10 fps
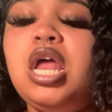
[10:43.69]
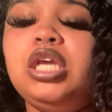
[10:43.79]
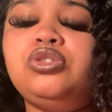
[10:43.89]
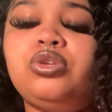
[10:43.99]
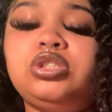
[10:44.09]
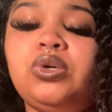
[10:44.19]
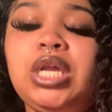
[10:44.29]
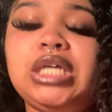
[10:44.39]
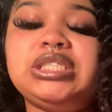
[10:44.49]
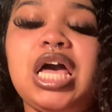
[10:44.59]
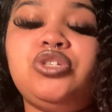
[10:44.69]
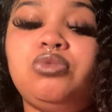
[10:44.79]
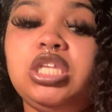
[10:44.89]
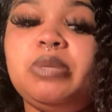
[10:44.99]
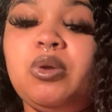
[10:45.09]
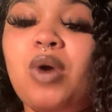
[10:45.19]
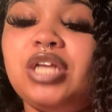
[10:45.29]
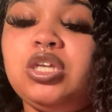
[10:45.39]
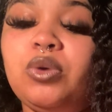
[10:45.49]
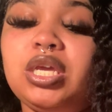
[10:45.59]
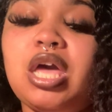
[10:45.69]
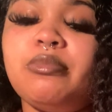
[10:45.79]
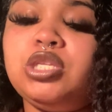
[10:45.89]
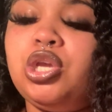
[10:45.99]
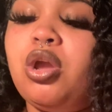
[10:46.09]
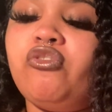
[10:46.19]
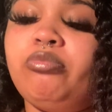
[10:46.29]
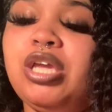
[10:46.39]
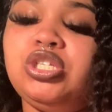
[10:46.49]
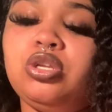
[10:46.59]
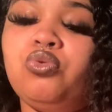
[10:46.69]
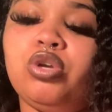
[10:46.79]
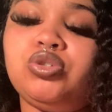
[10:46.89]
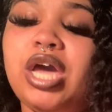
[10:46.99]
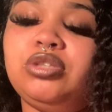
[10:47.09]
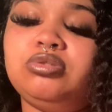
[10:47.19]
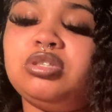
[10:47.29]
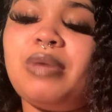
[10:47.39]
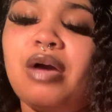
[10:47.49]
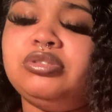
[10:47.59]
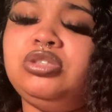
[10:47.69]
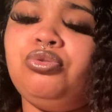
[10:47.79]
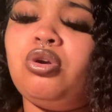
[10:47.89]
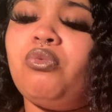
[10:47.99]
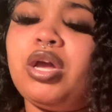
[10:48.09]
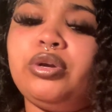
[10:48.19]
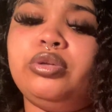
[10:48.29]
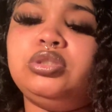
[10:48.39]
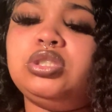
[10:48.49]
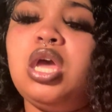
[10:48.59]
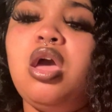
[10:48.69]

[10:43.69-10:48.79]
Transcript: These are the zodiac signs you need to be watching when it comes to your information who are trying to somehow steal your records